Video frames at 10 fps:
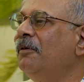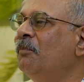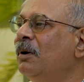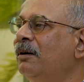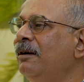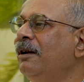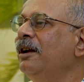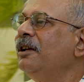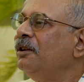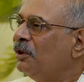bird
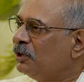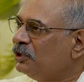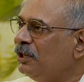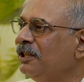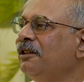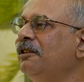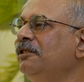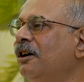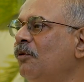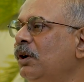nurturing their
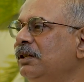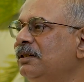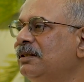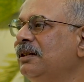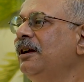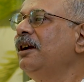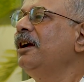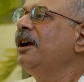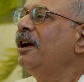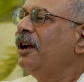young ones,
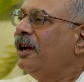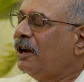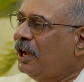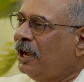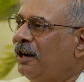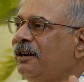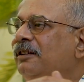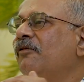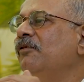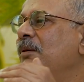
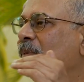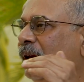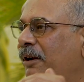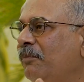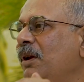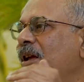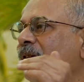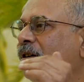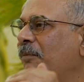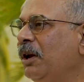and the female and
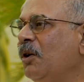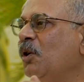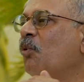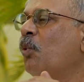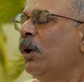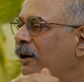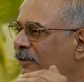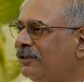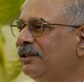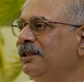male coming one
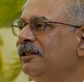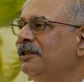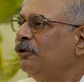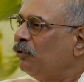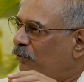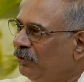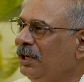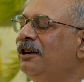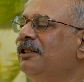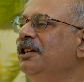after the other to
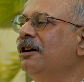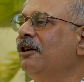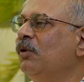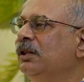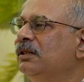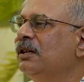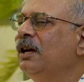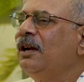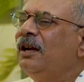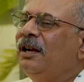feed the young ones,
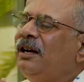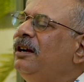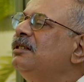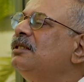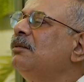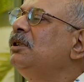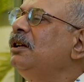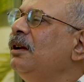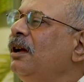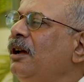it is
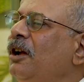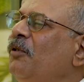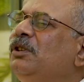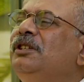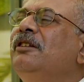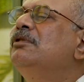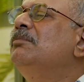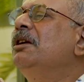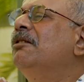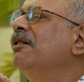something which
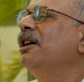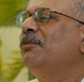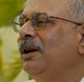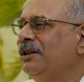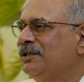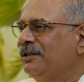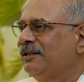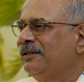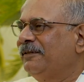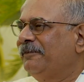gives me great pleasure,
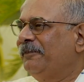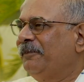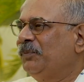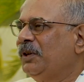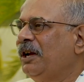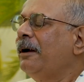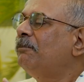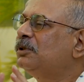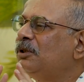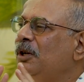
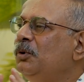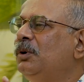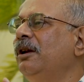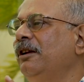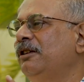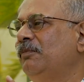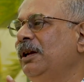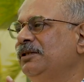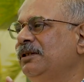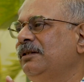absolute great
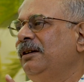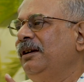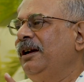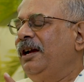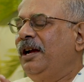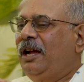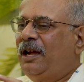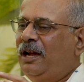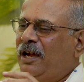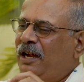pleasure.
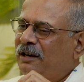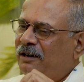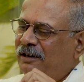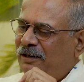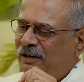And